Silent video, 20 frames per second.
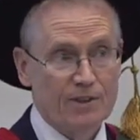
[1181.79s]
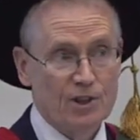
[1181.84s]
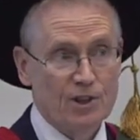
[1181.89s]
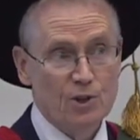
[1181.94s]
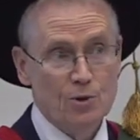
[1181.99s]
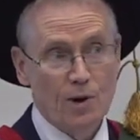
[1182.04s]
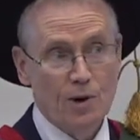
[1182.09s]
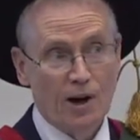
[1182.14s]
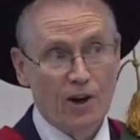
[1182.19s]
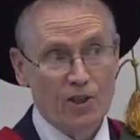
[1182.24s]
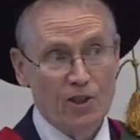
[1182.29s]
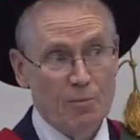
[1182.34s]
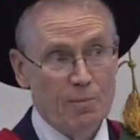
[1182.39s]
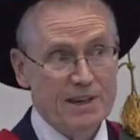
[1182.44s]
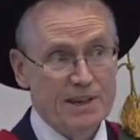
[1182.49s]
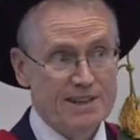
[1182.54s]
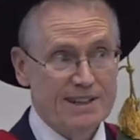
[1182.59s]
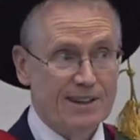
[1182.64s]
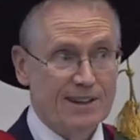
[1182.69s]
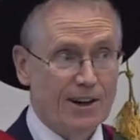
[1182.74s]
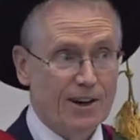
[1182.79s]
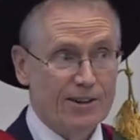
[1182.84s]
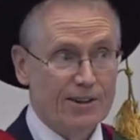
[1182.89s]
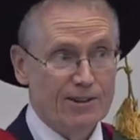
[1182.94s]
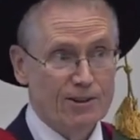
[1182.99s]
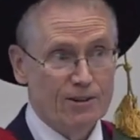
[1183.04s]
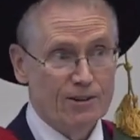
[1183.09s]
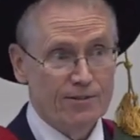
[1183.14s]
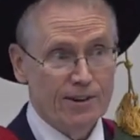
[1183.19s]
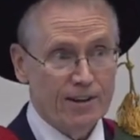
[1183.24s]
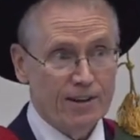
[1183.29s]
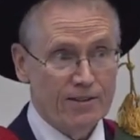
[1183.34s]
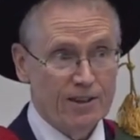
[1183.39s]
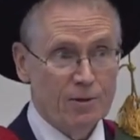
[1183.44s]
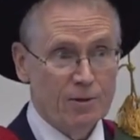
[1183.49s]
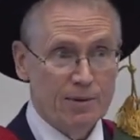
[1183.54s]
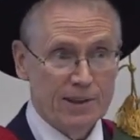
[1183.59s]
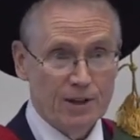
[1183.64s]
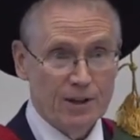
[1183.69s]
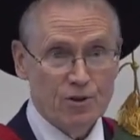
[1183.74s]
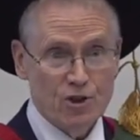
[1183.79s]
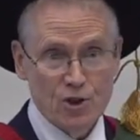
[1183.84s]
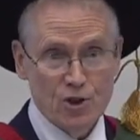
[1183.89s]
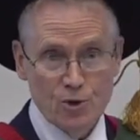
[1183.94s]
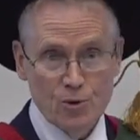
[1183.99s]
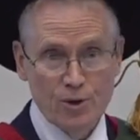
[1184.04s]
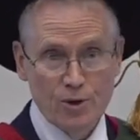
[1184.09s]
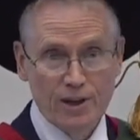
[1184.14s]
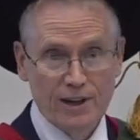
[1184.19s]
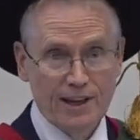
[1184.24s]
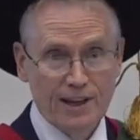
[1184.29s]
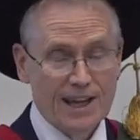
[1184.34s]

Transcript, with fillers: You are the beating heart of the university. Without you,